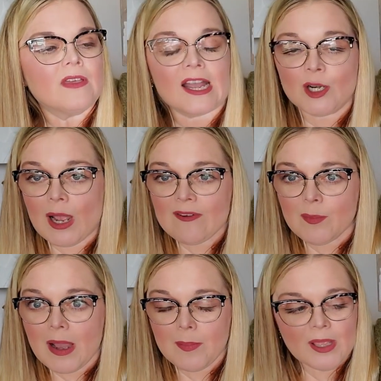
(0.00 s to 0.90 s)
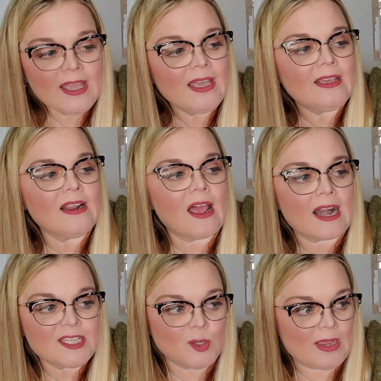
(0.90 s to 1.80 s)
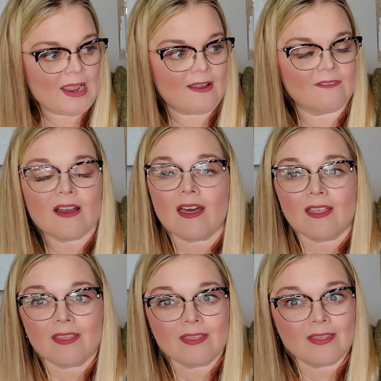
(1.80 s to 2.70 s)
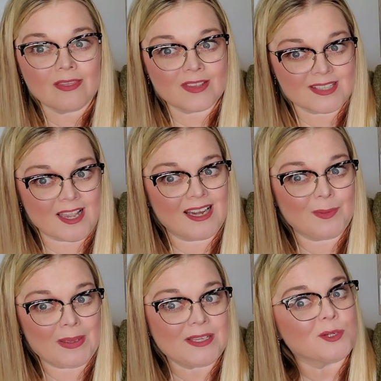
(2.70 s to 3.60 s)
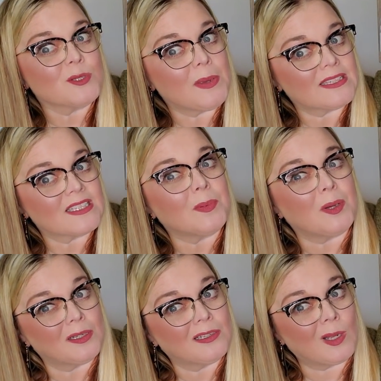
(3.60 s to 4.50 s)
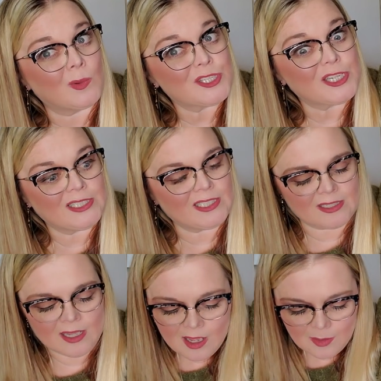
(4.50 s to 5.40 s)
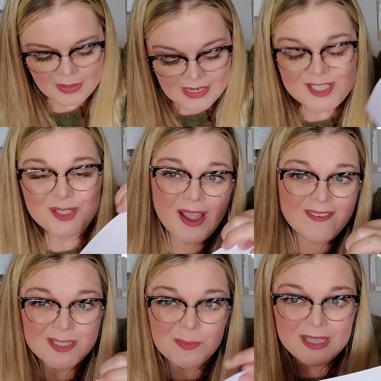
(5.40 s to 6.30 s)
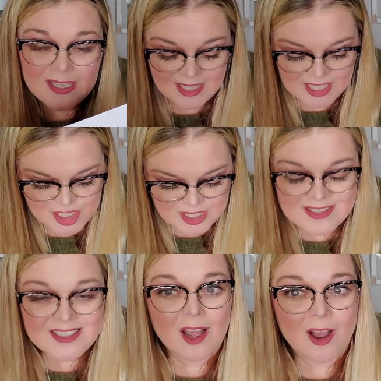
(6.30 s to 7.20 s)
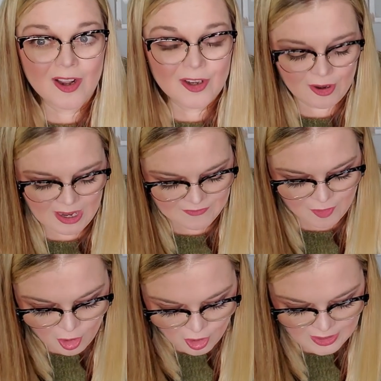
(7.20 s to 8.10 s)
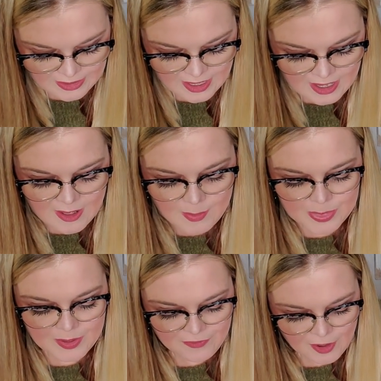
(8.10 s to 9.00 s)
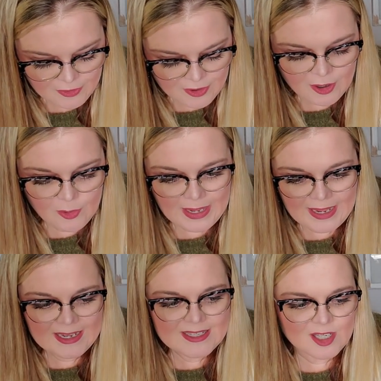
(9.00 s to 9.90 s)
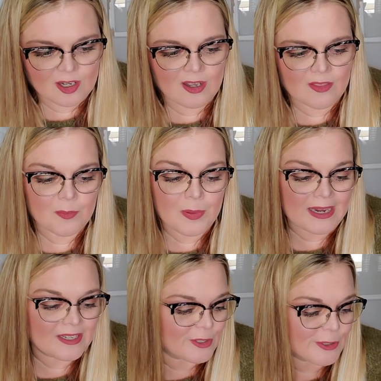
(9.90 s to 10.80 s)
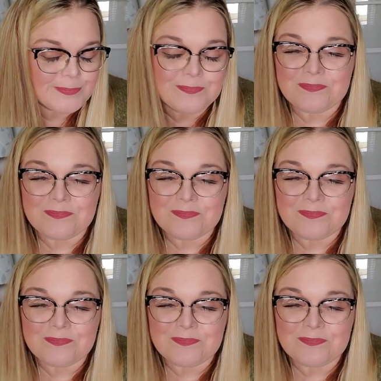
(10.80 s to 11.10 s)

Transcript: I don't have the bobblehead. I don't have the signed Pacers basketball. I wish I did. But I do have Tamika Catching's autograph on the photo and on the binder.